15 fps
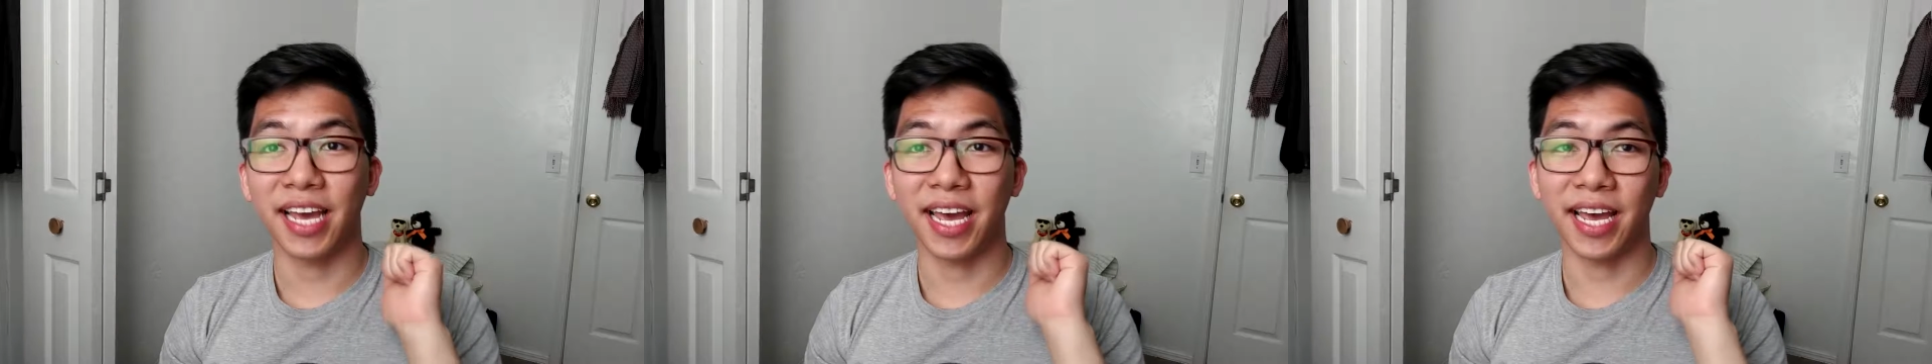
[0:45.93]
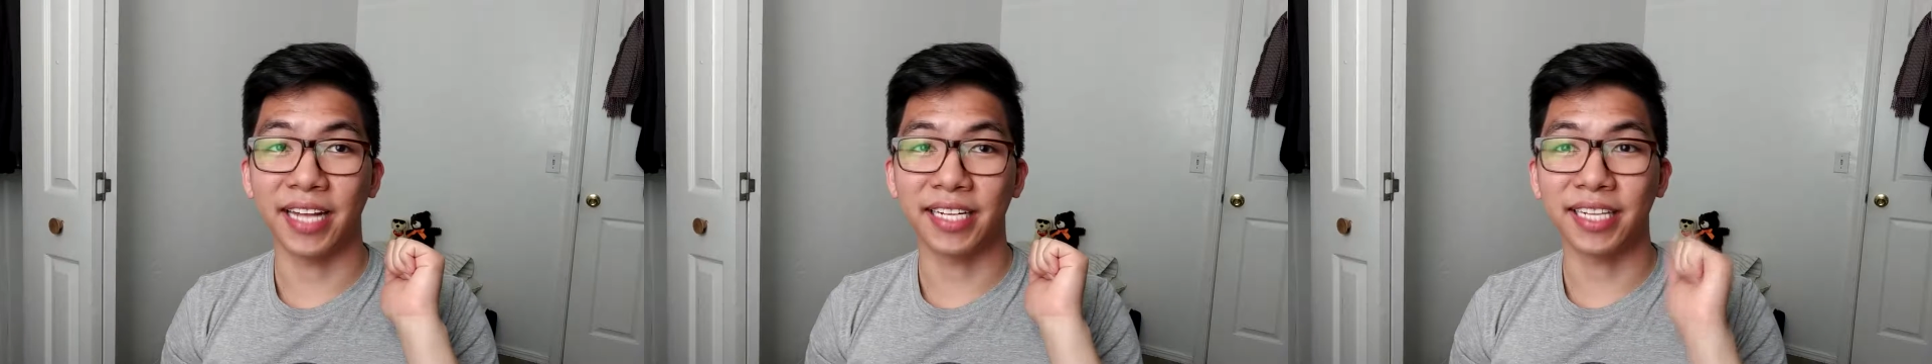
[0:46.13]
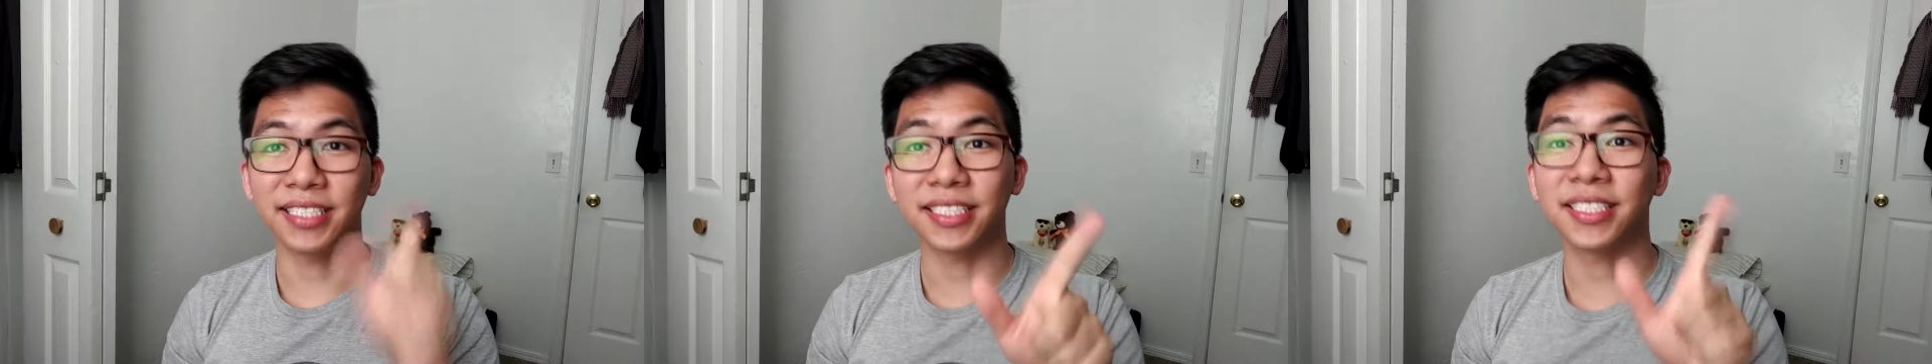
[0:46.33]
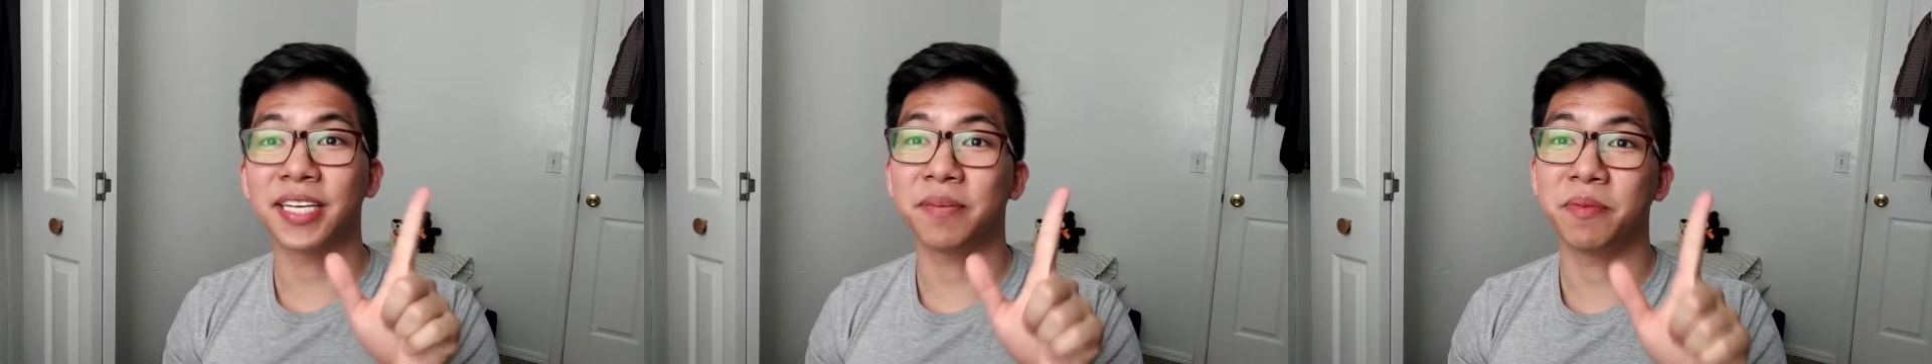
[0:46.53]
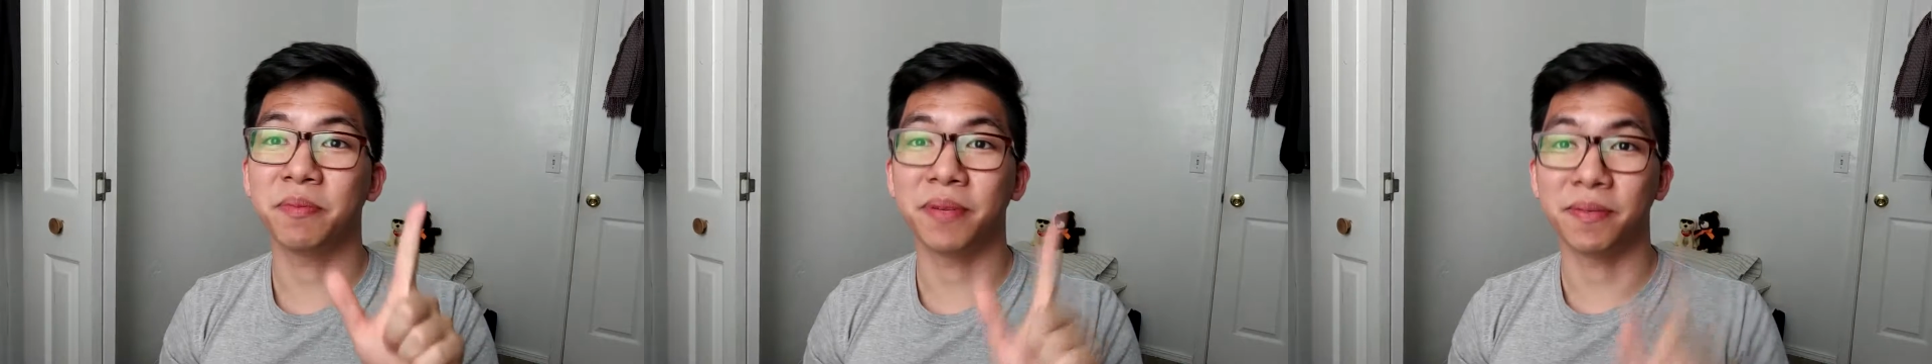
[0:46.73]
and
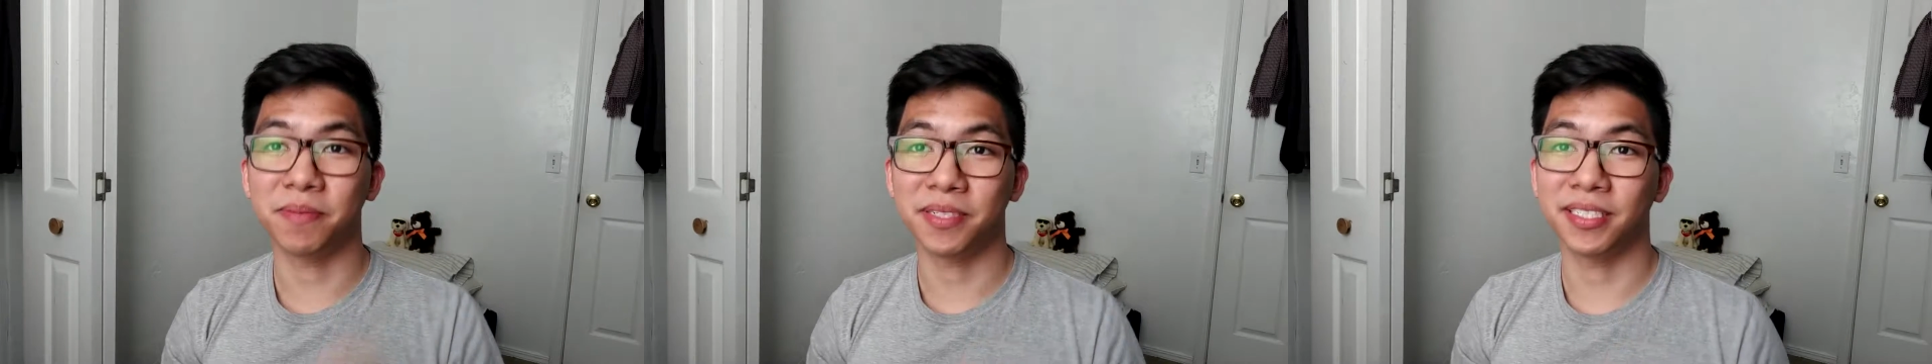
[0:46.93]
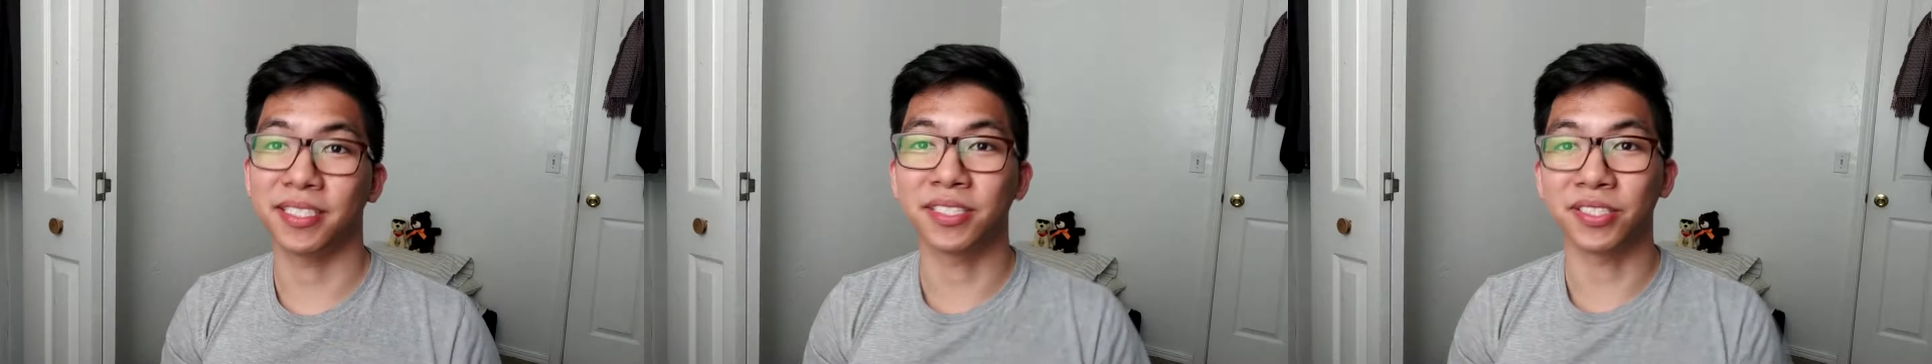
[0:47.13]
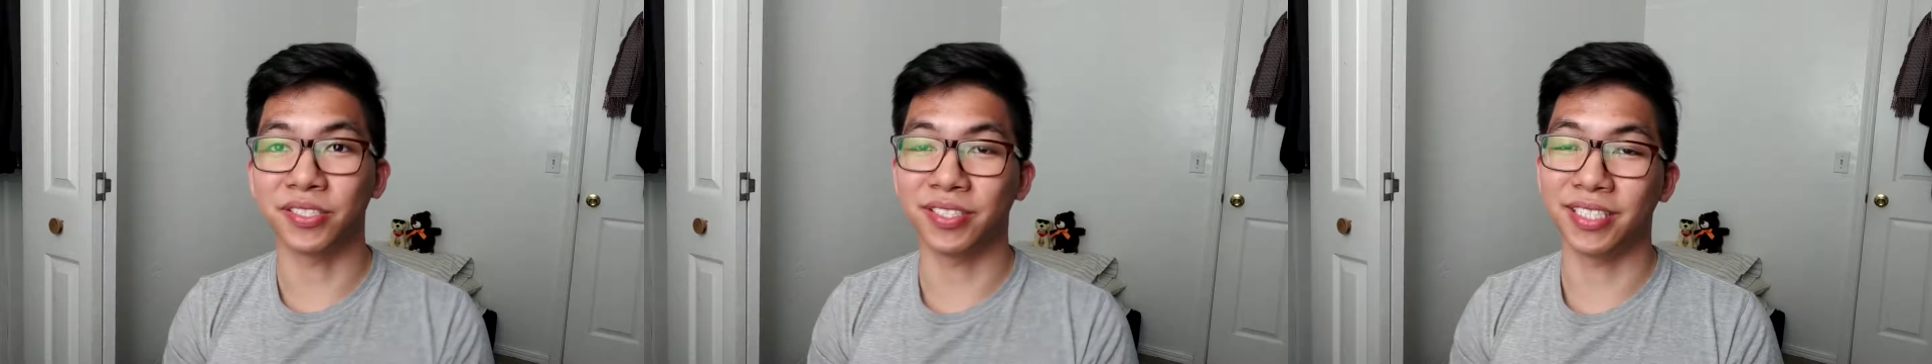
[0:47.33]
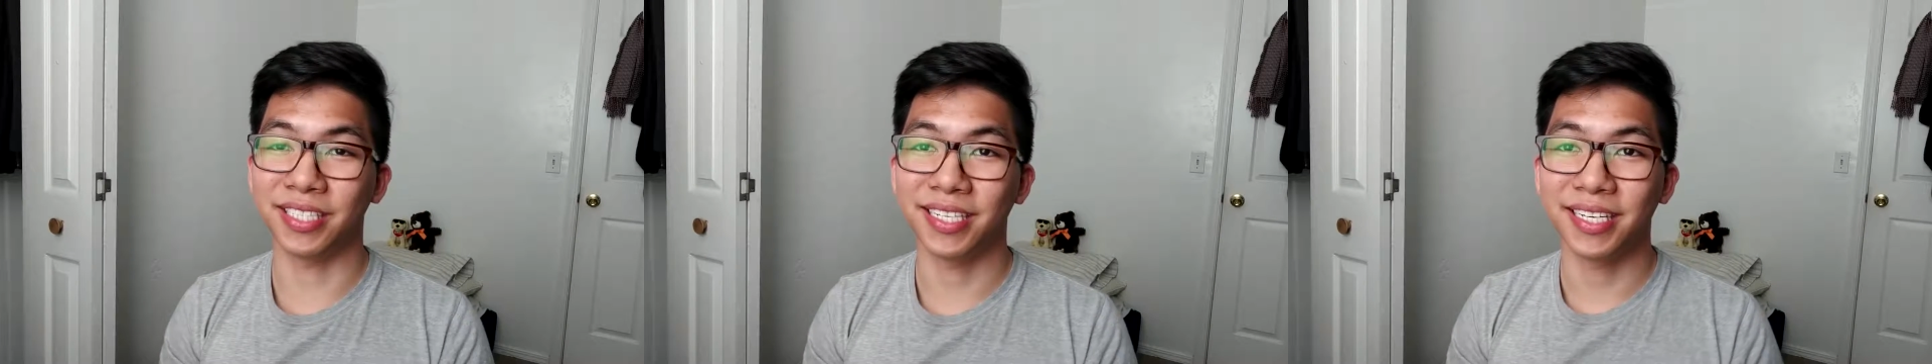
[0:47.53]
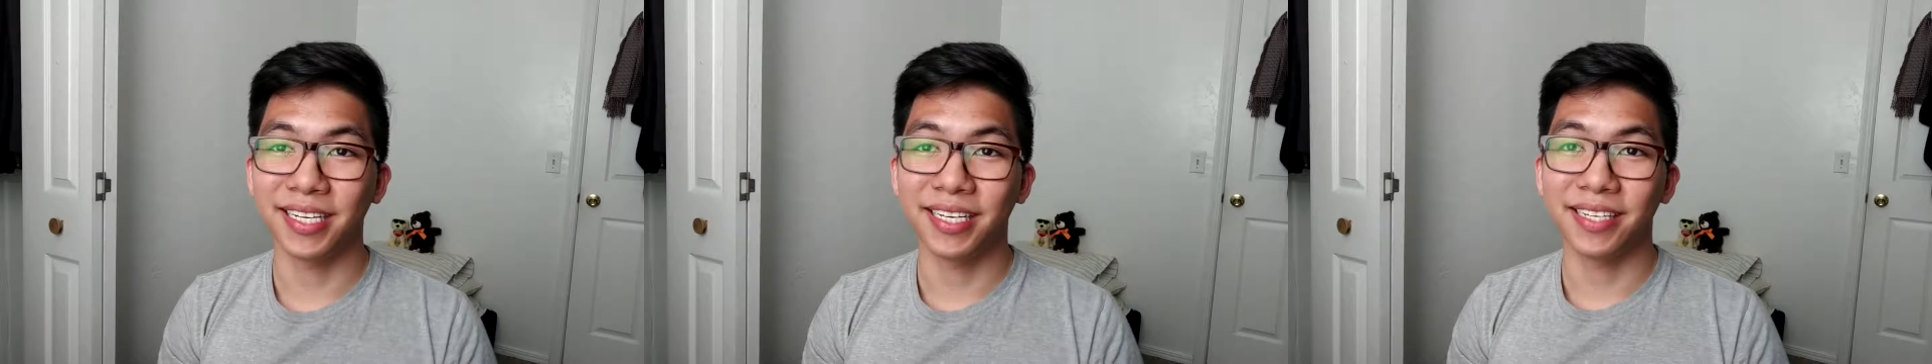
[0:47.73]
entertainment purposes only.